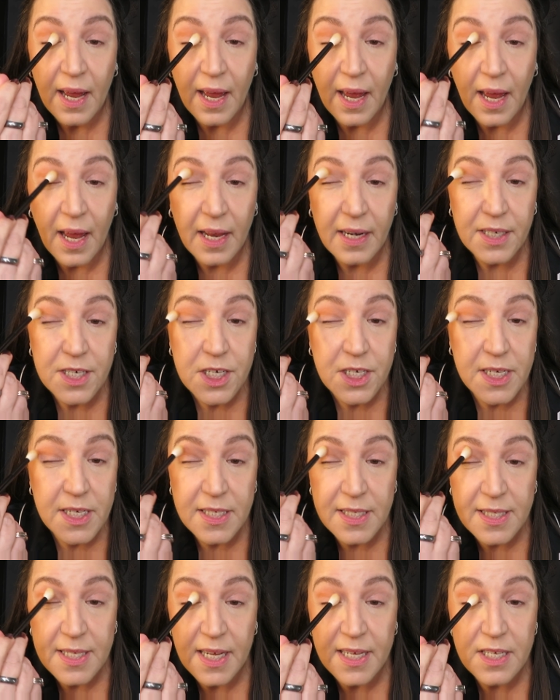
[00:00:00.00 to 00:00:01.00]
And she
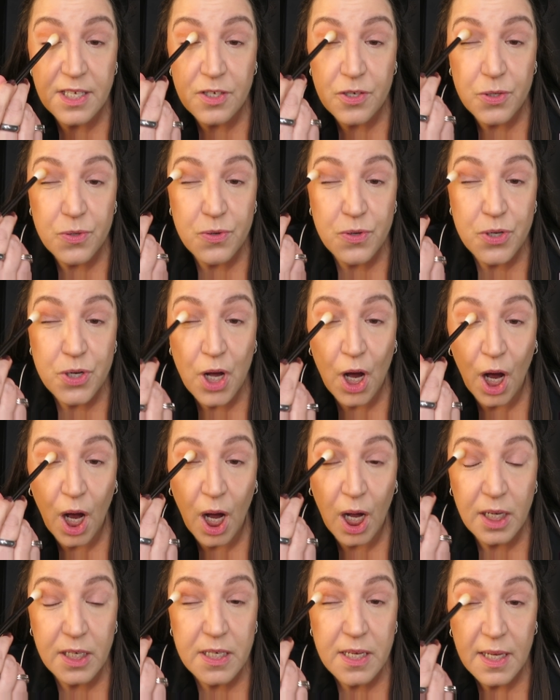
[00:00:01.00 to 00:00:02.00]
says do
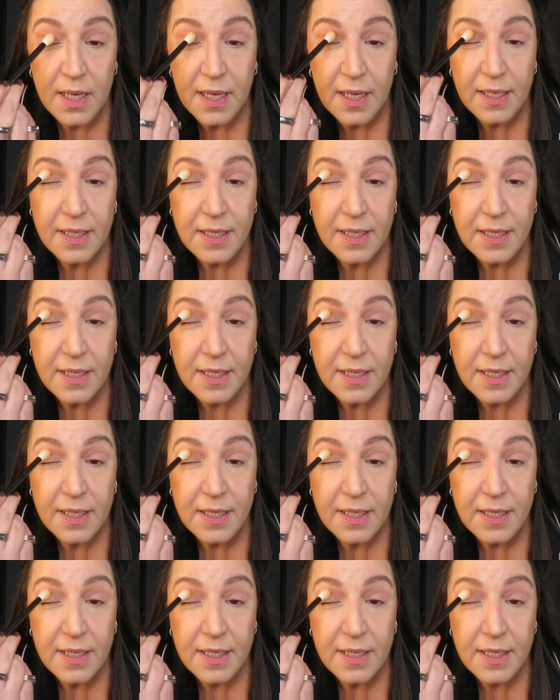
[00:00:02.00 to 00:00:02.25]
not